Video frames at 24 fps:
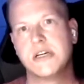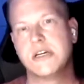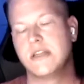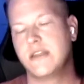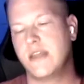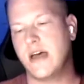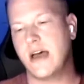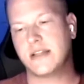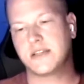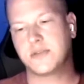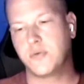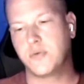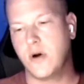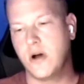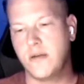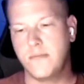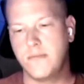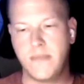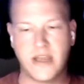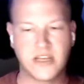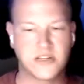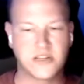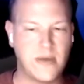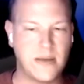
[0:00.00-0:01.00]
That's what
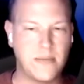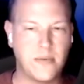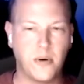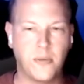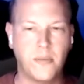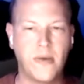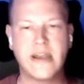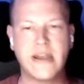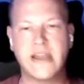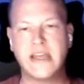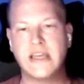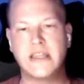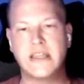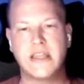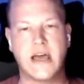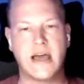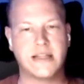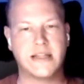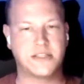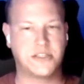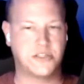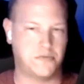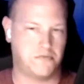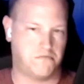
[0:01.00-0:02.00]
makes people money.
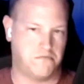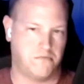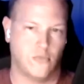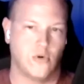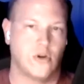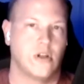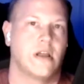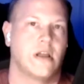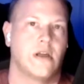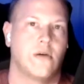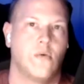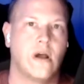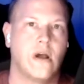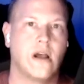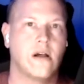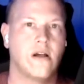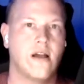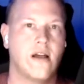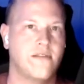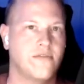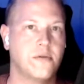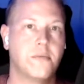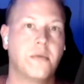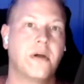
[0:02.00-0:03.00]
That's really where
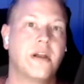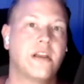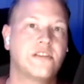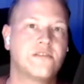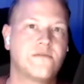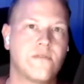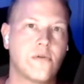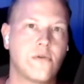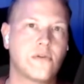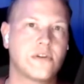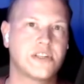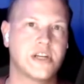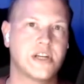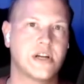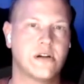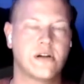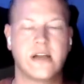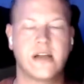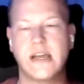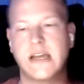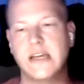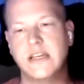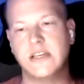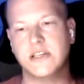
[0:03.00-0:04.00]
everybody's focus
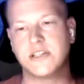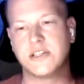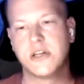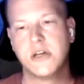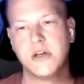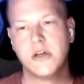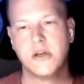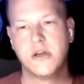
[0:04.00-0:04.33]
area is.